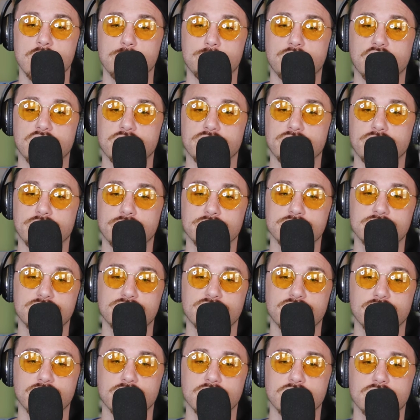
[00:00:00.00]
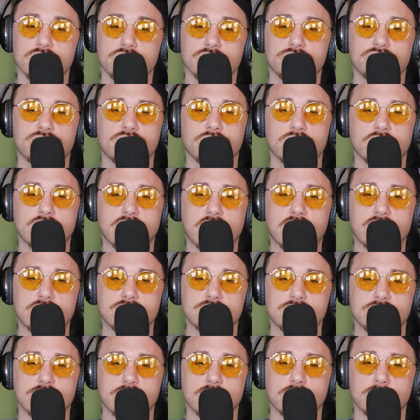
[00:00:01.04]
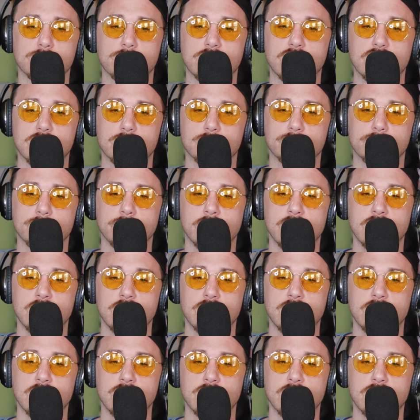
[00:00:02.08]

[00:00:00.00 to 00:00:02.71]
But those four guys there, man,